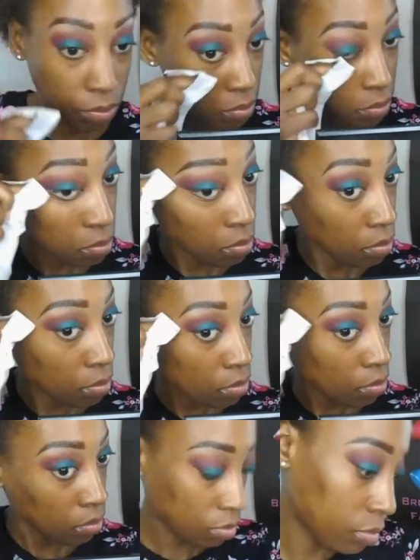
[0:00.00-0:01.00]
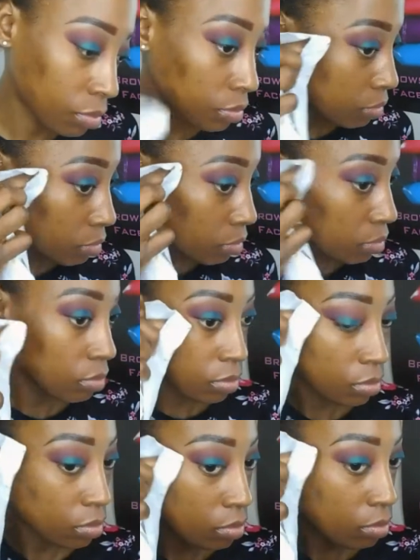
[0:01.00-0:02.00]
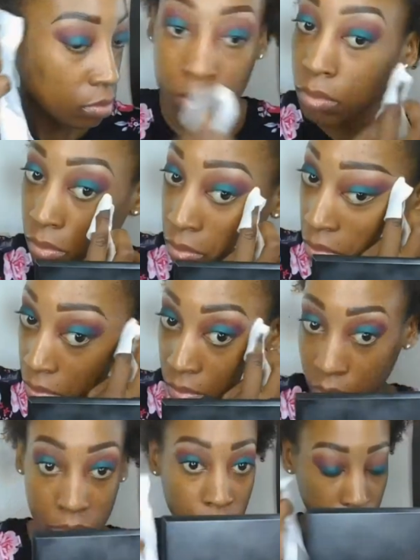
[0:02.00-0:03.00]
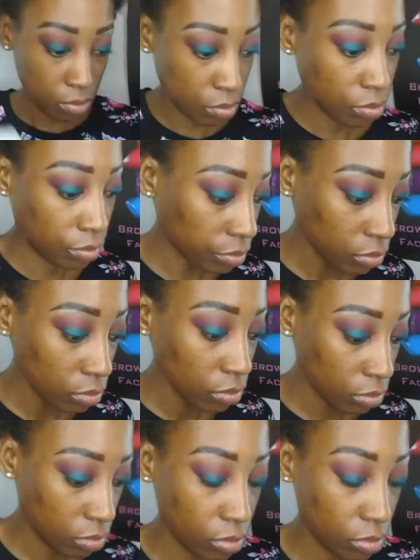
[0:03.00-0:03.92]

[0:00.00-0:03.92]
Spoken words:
I do recommend doing the eyes first,